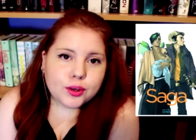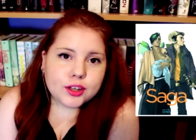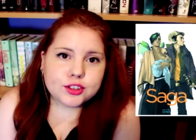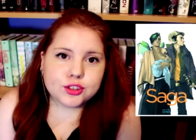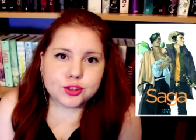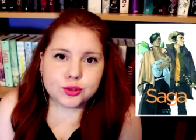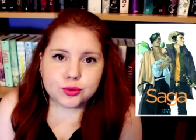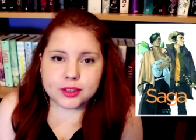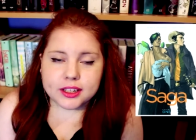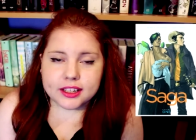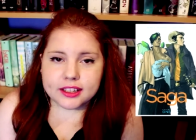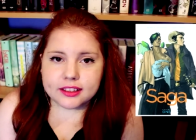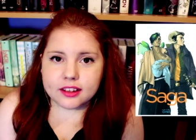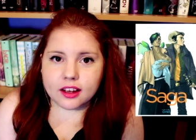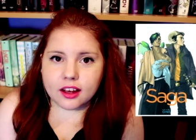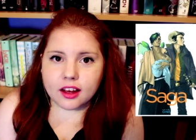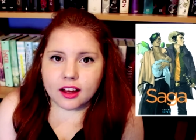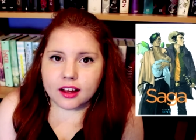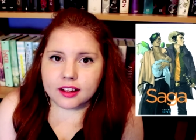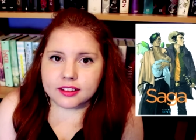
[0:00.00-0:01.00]
want to read
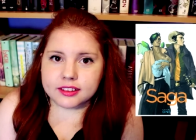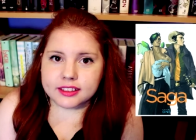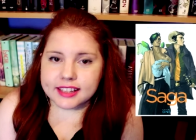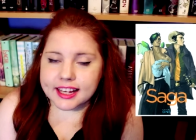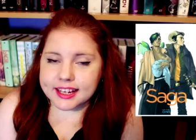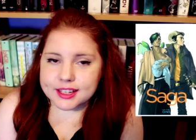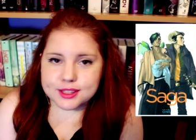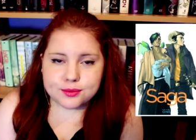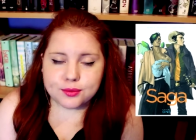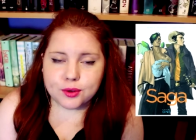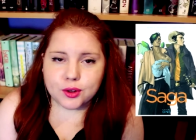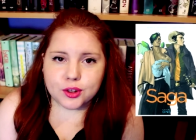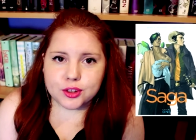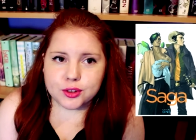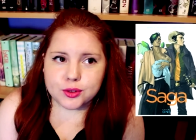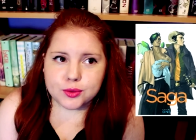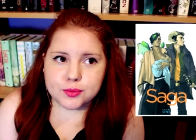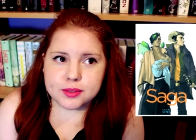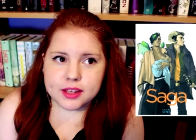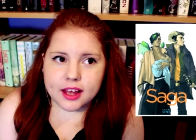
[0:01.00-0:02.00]
the next
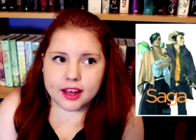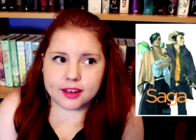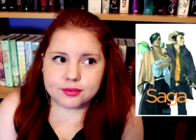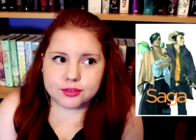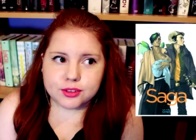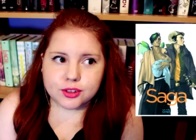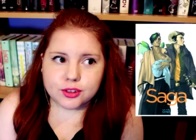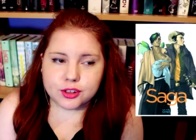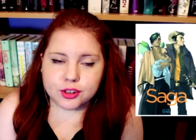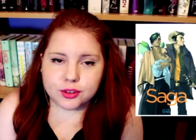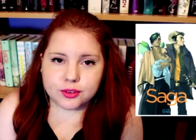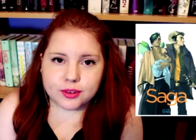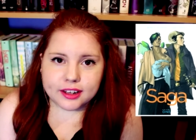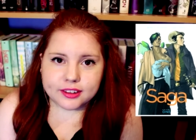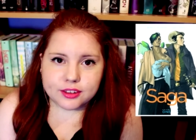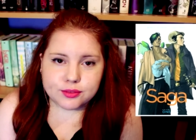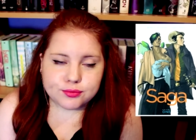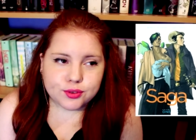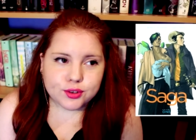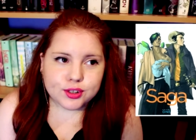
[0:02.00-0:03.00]
volumes after you
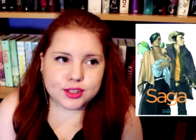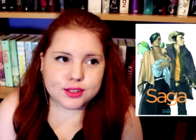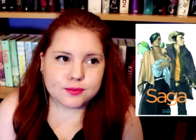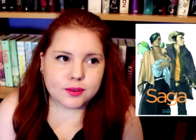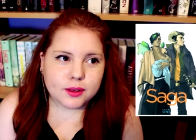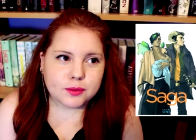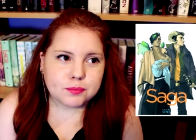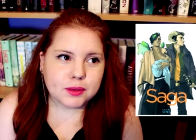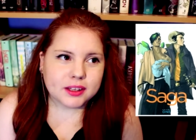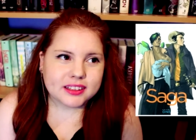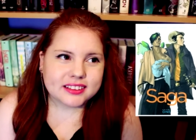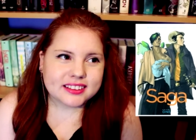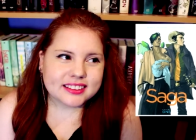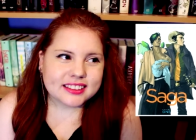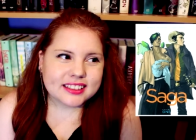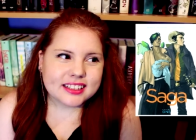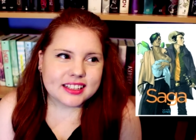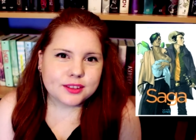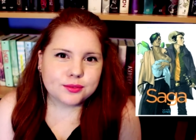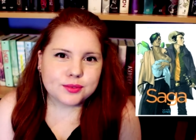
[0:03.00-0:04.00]
read the first one, but
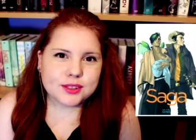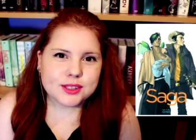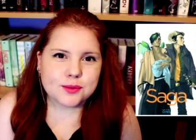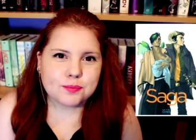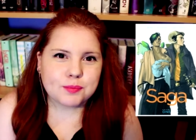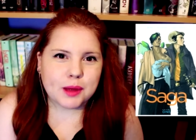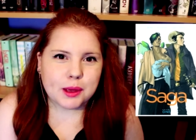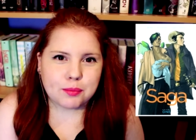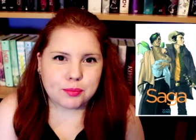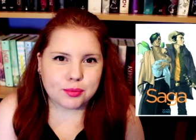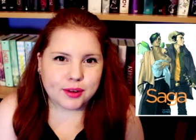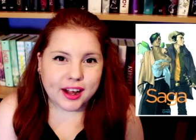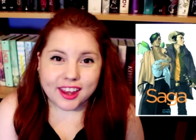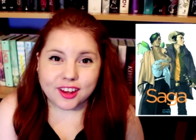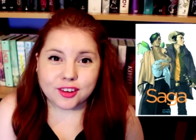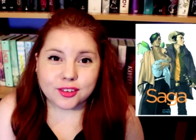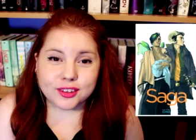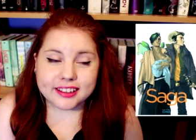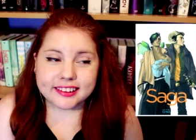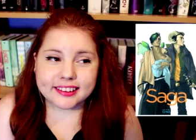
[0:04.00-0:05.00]
it wasn't my
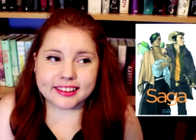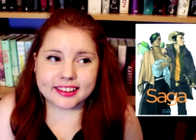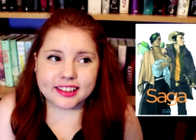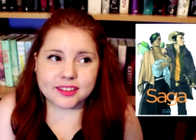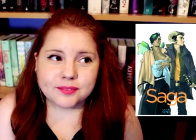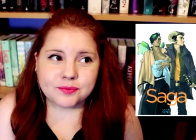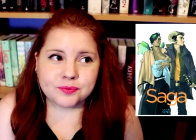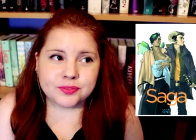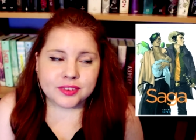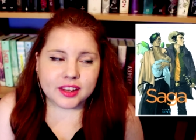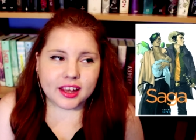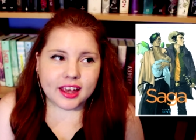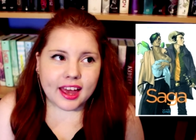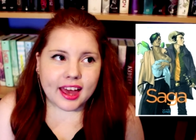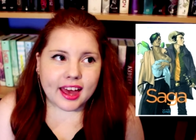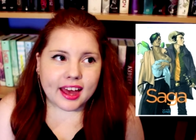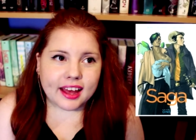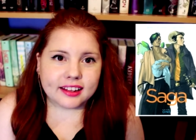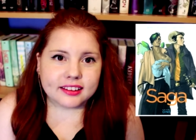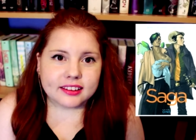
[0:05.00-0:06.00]
priority.
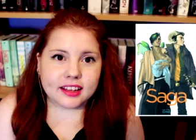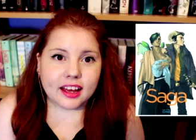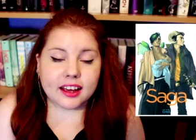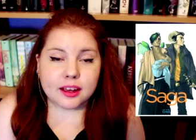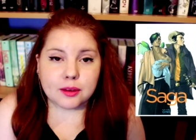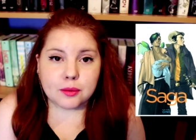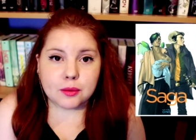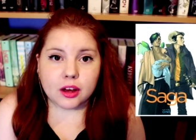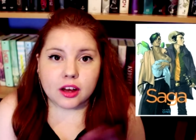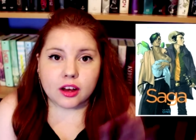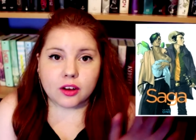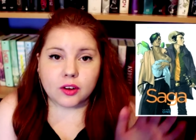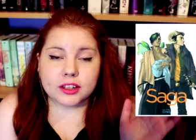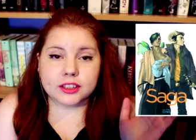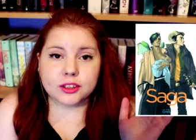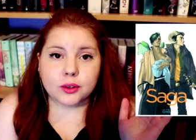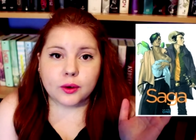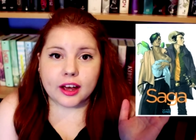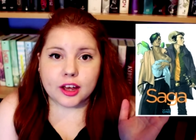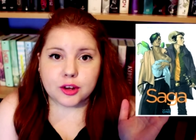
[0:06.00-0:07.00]
And
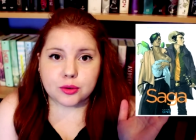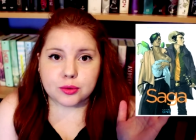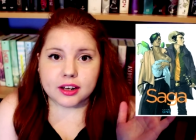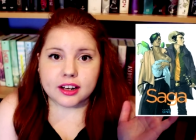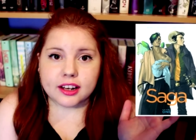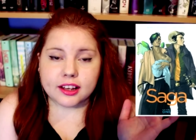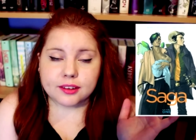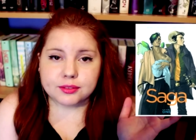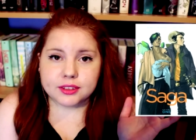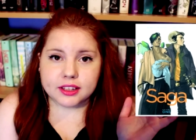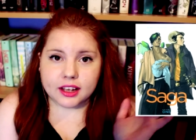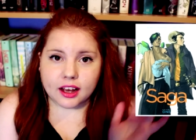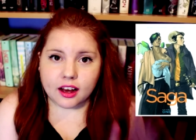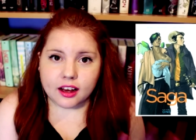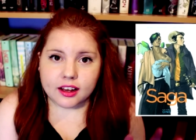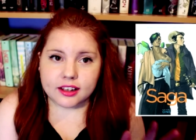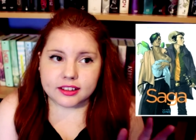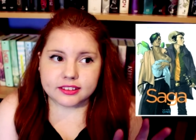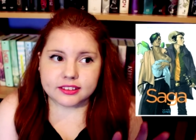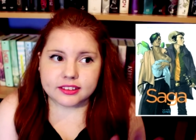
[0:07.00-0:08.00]
although I really love the
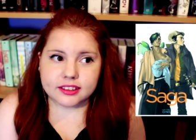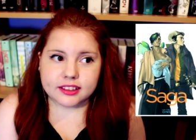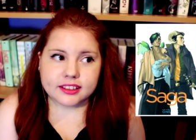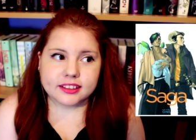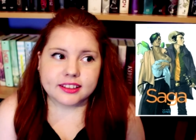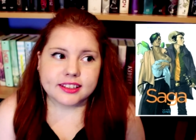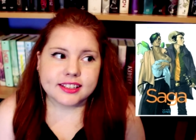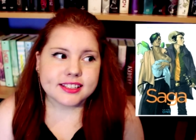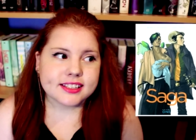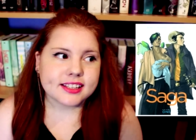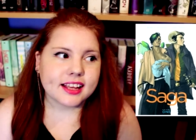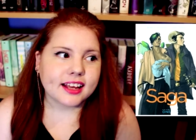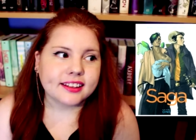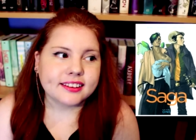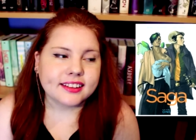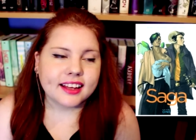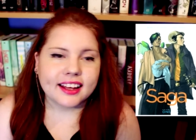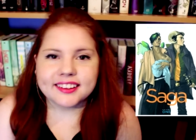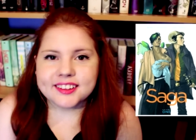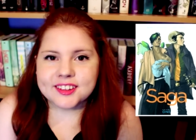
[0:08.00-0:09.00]
art in this,
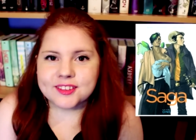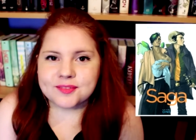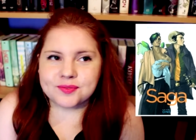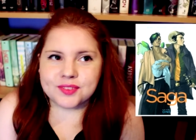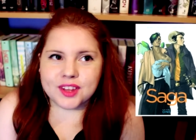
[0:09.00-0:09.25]
and that,